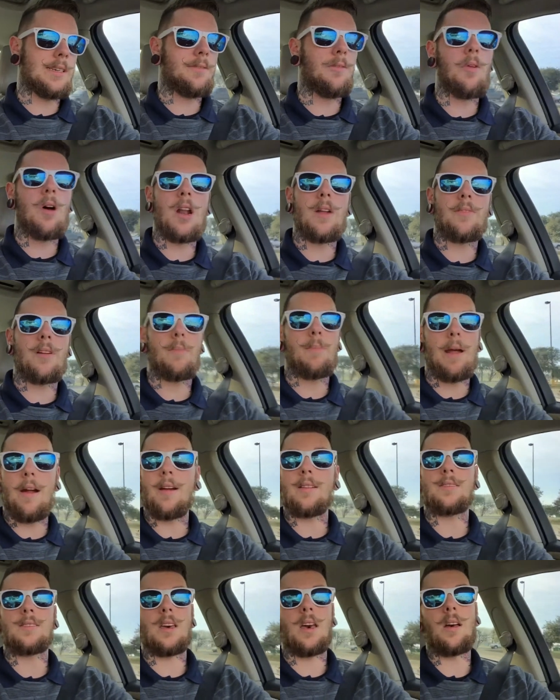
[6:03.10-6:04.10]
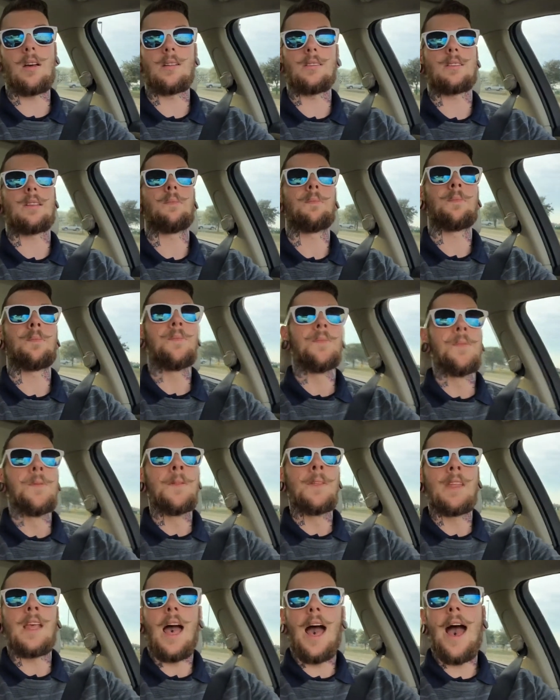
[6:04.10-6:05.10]
if one of our parents goes.
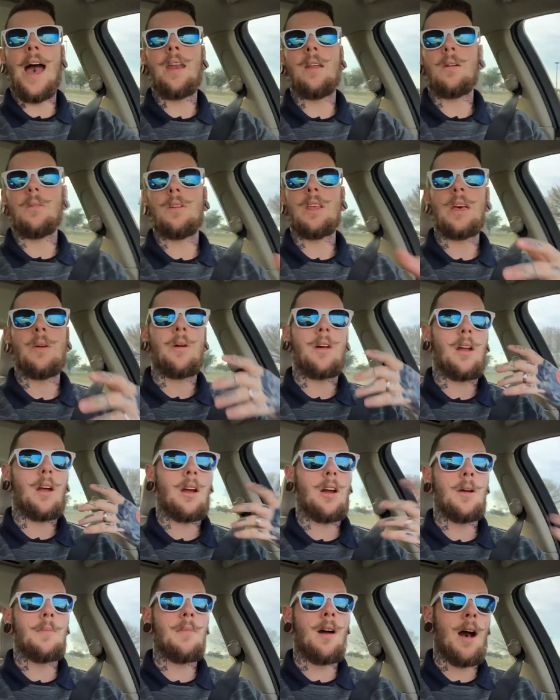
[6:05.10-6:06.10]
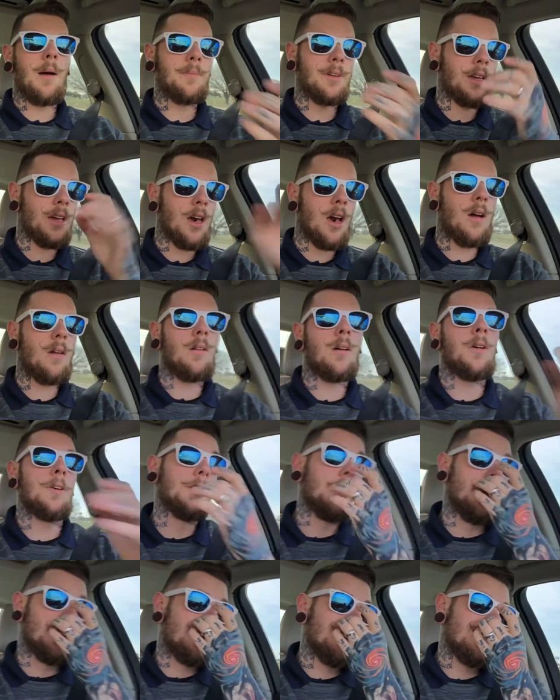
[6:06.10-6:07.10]
I don't really want her mom to go.
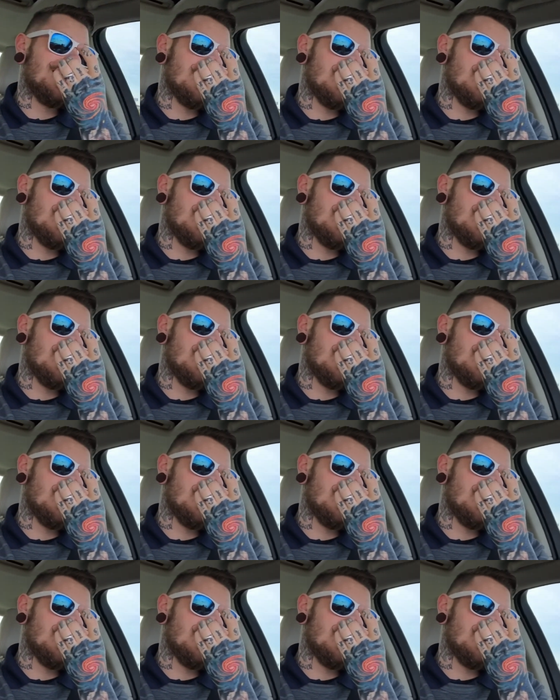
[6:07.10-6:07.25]
Hold on.